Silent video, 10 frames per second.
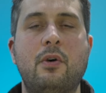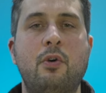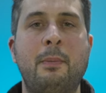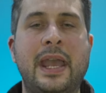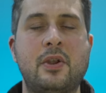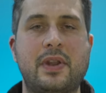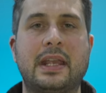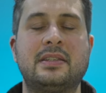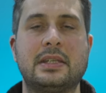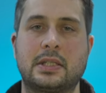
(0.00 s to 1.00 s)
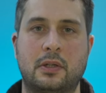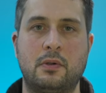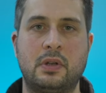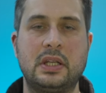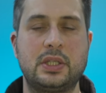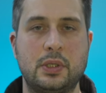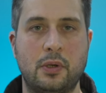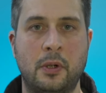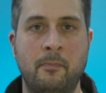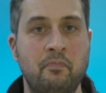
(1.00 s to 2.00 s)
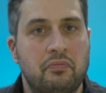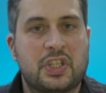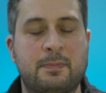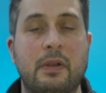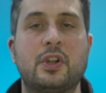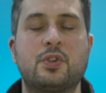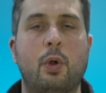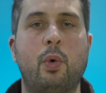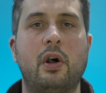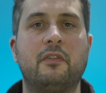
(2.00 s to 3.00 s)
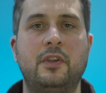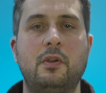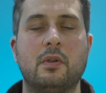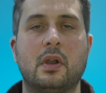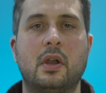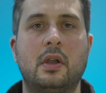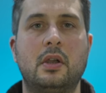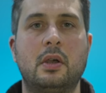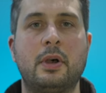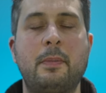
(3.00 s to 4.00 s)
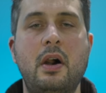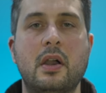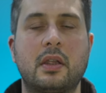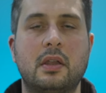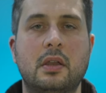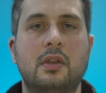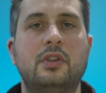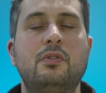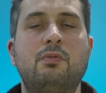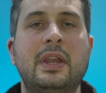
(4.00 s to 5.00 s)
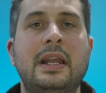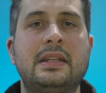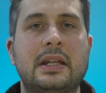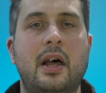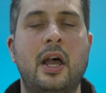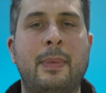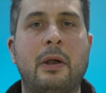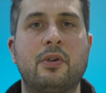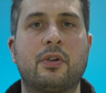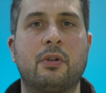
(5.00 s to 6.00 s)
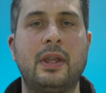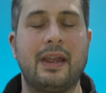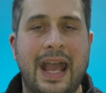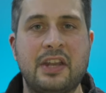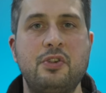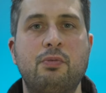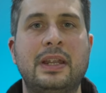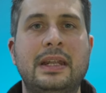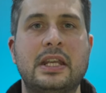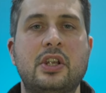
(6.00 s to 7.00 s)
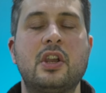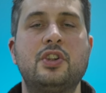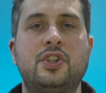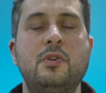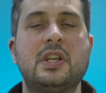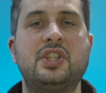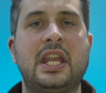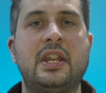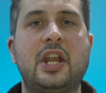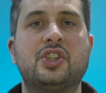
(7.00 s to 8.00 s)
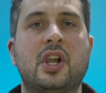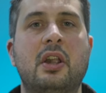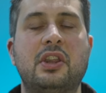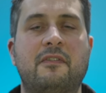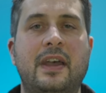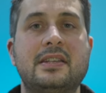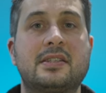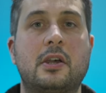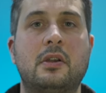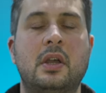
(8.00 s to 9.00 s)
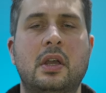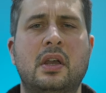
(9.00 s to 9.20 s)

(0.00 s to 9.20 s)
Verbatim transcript: or may not exist according to your spiritual worldview. But, Mark, you really did lie about your career and you really did shoot a teenage girl in the face. So,